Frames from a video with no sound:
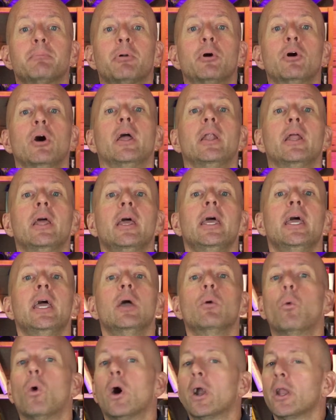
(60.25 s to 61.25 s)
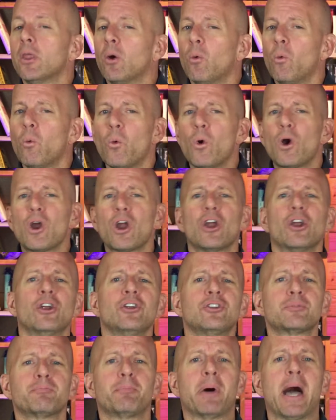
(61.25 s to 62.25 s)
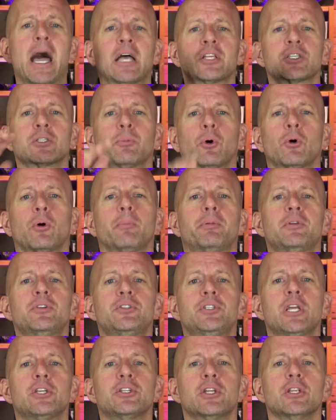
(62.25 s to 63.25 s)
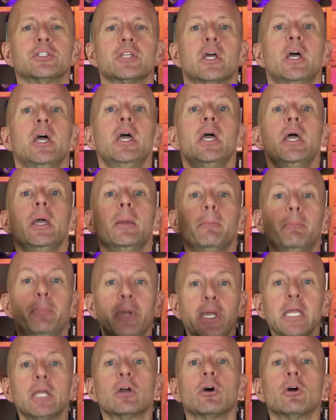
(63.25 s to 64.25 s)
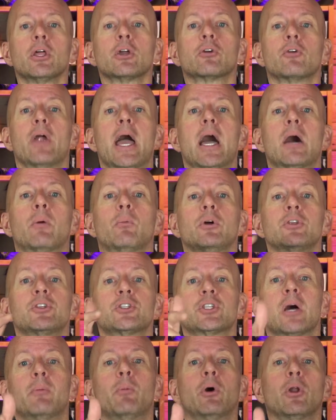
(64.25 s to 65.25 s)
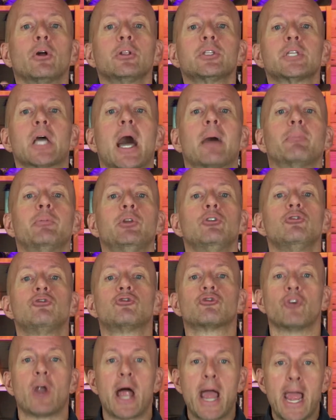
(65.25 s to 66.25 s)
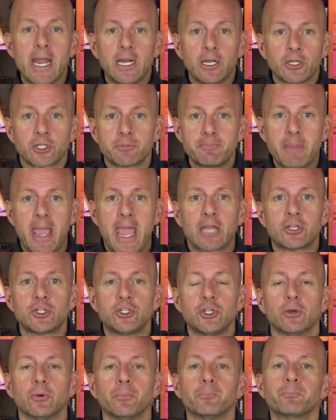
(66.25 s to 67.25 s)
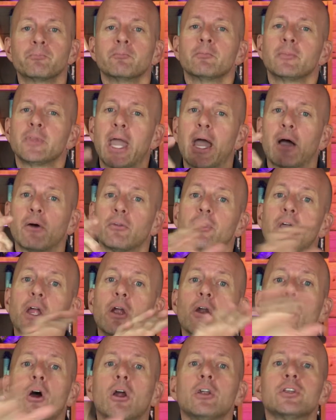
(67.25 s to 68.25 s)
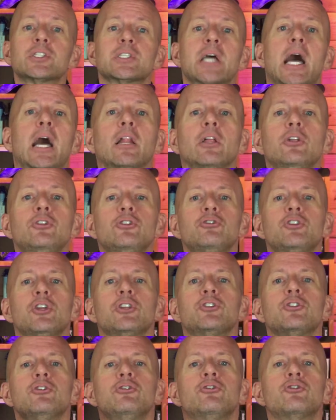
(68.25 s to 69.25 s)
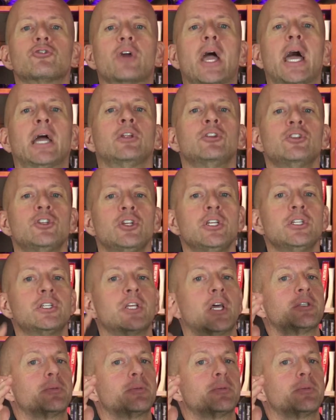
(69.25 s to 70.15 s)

put in one of the worst possible positions. Being on the ground with someone on top of you trying to smash you. Now, there are solid jiu-jitsu strategies that